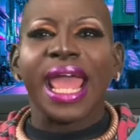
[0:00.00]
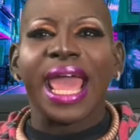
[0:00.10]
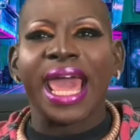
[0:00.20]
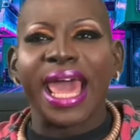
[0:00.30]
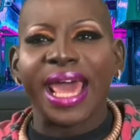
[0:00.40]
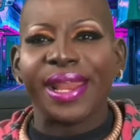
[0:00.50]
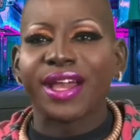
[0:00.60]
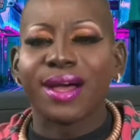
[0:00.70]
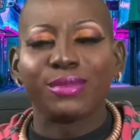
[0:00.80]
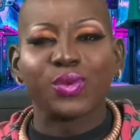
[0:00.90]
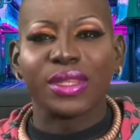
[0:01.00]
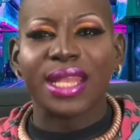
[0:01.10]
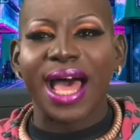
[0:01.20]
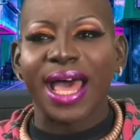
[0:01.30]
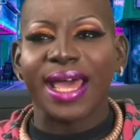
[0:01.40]
And it comes with
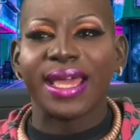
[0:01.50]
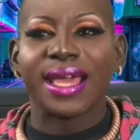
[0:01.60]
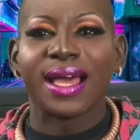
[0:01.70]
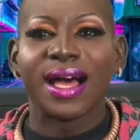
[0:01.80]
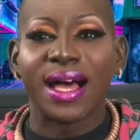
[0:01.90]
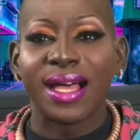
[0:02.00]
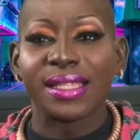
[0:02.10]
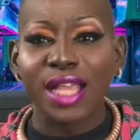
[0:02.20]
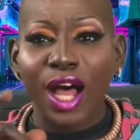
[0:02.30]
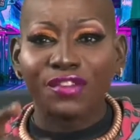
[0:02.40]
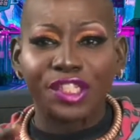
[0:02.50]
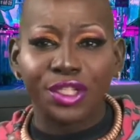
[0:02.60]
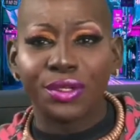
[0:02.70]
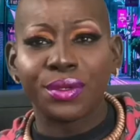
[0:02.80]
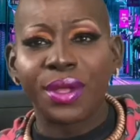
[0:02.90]
like a soft shoe,